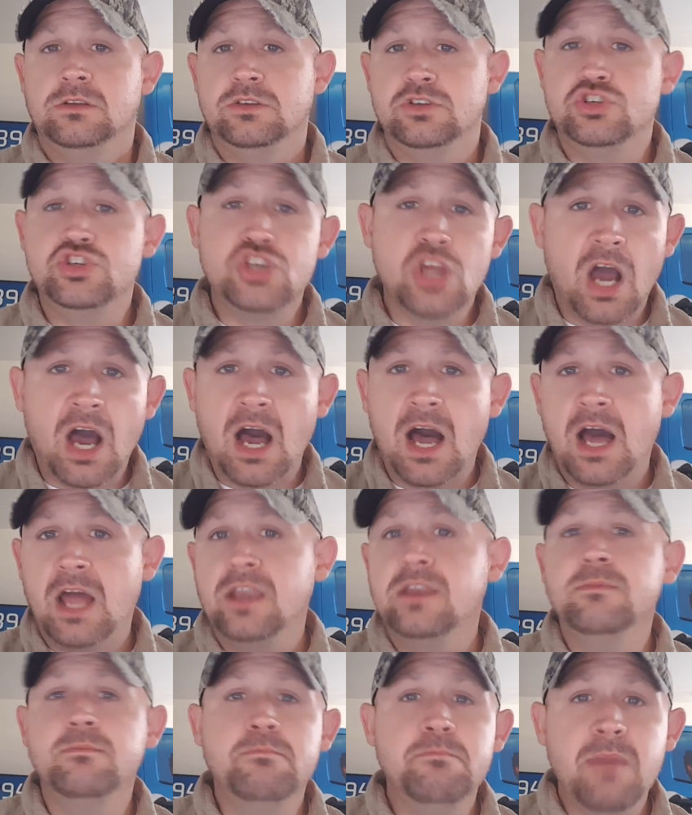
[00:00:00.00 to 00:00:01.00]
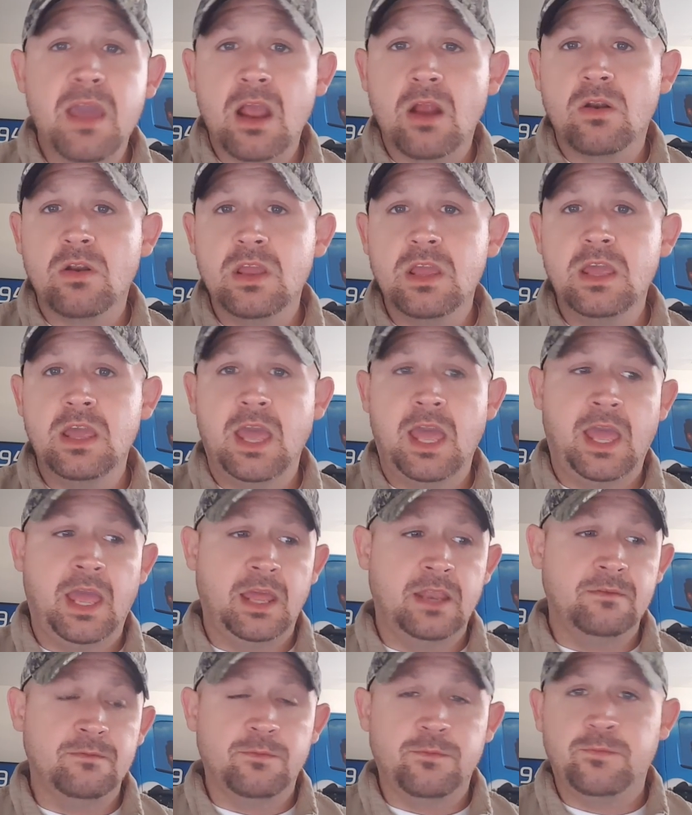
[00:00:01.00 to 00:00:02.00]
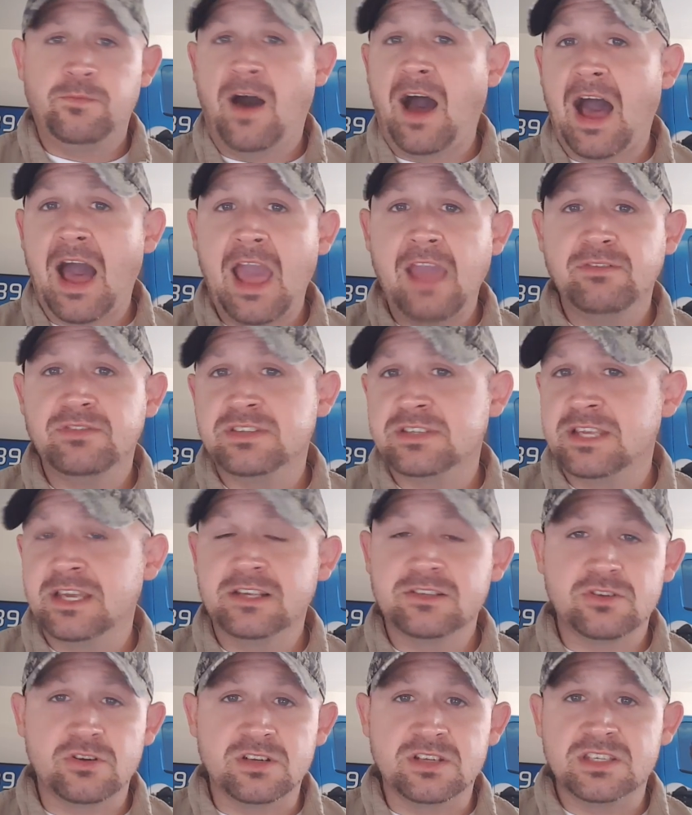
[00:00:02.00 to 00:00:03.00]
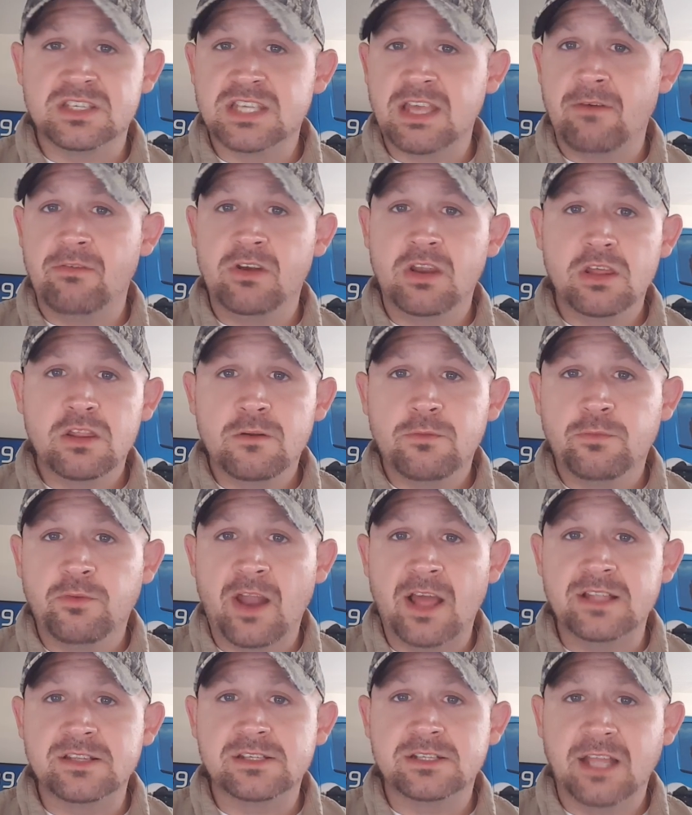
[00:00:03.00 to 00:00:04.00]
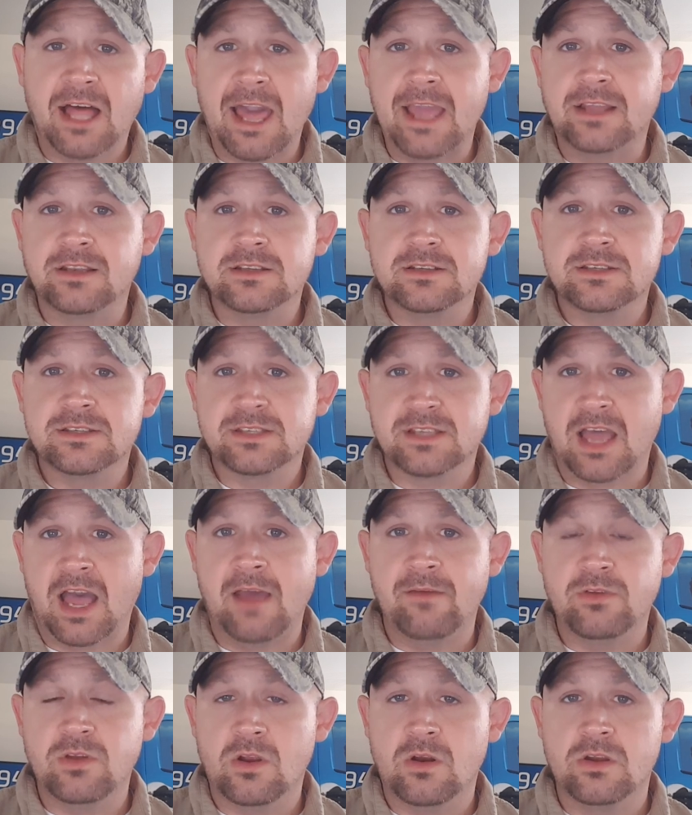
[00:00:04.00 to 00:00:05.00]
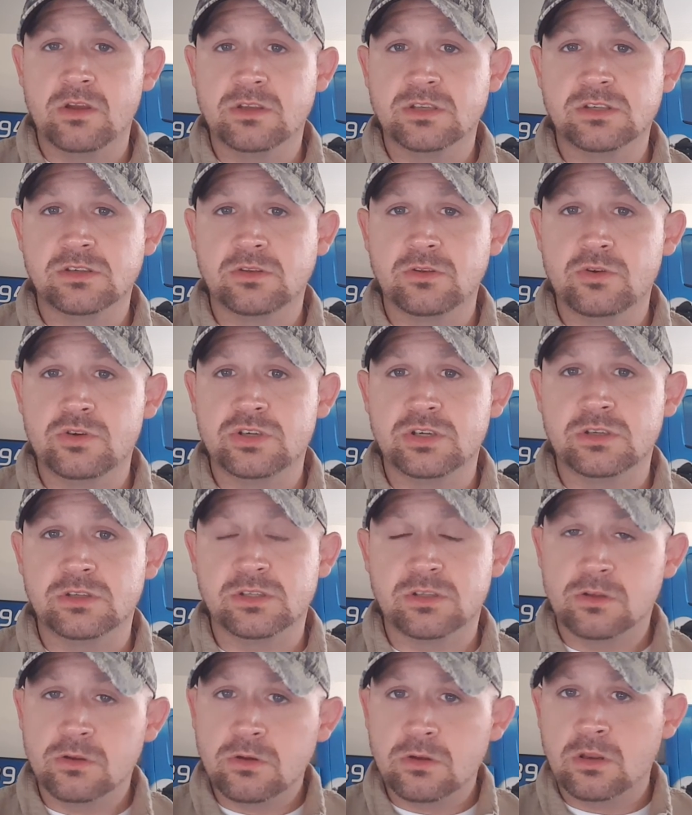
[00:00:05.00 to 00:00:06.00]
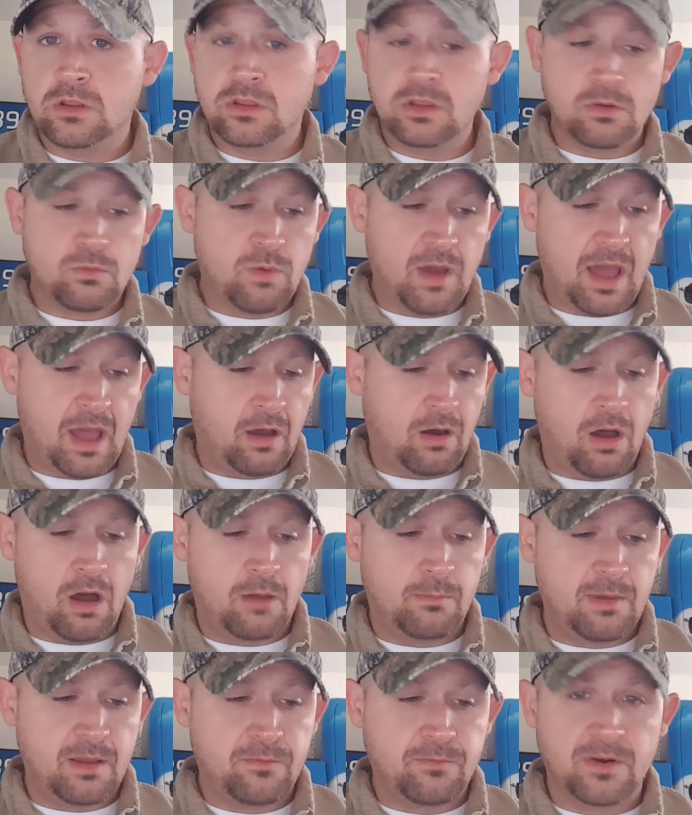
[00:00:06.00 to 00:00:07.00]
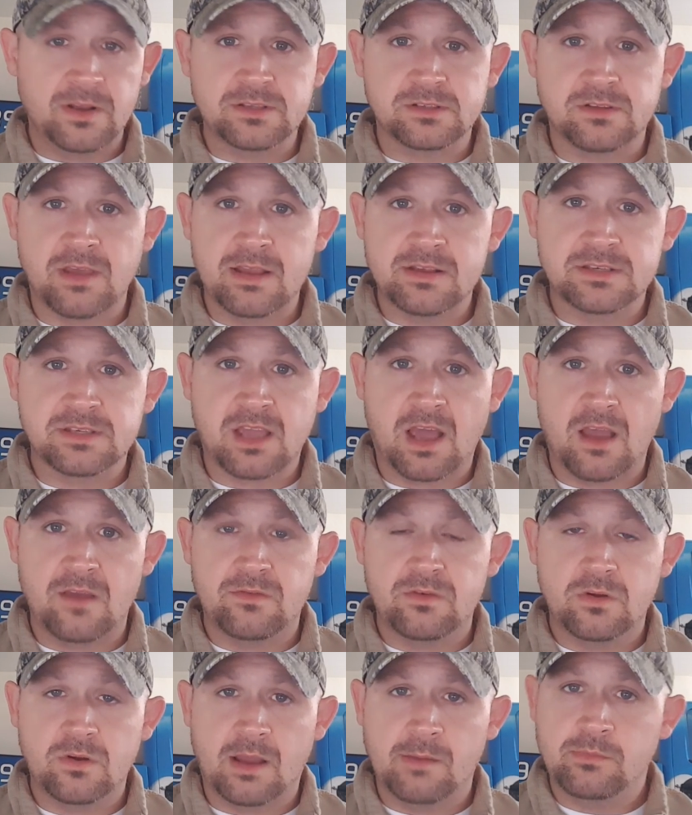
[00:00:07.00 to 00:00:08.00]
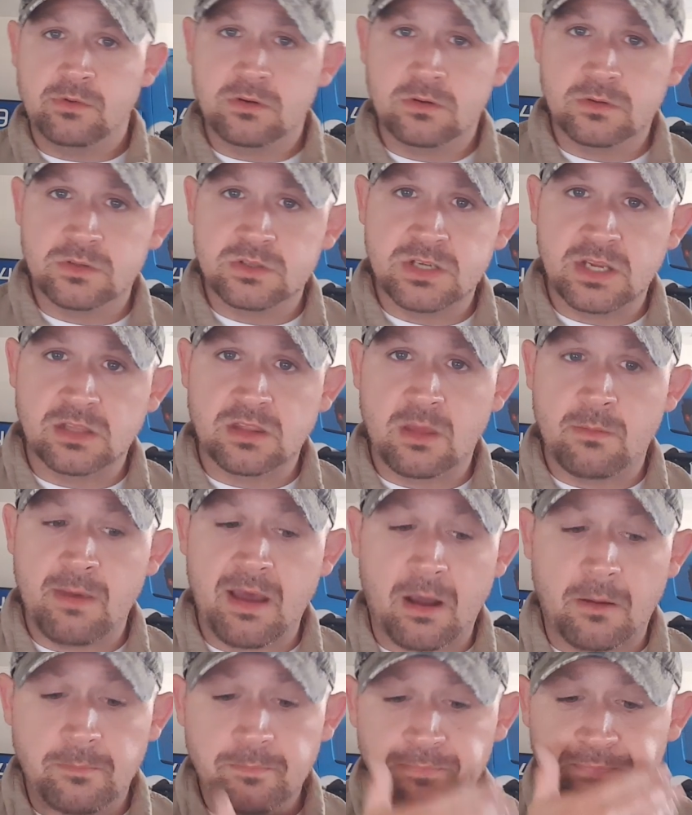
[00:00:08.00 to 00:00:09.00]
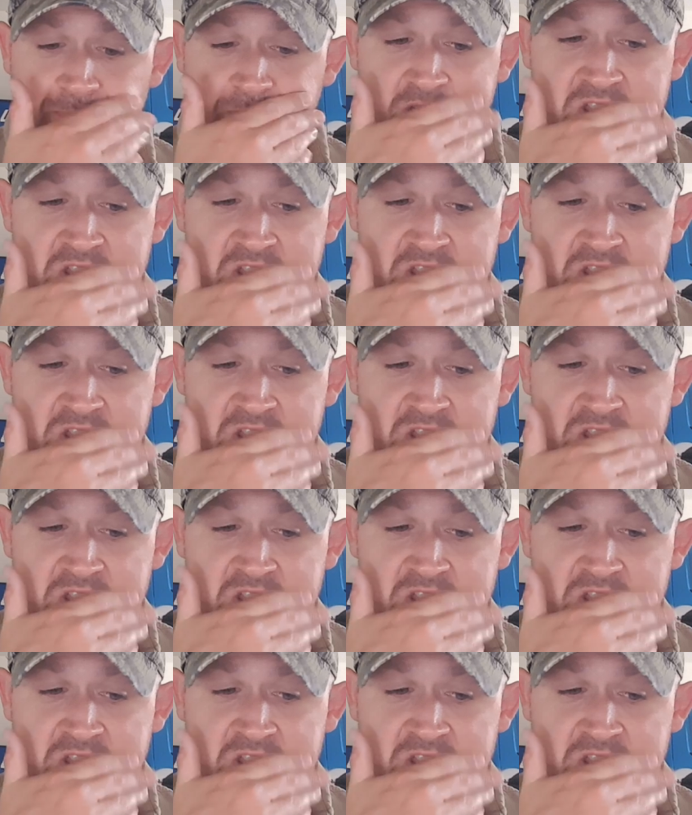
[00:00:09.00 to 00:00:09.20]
John, Mary, and 5, 6, or 7 other friends liked SkyView Aerial Solutions. And they're going to think, wow, all my friends like SkyView. I'm going to go check them out.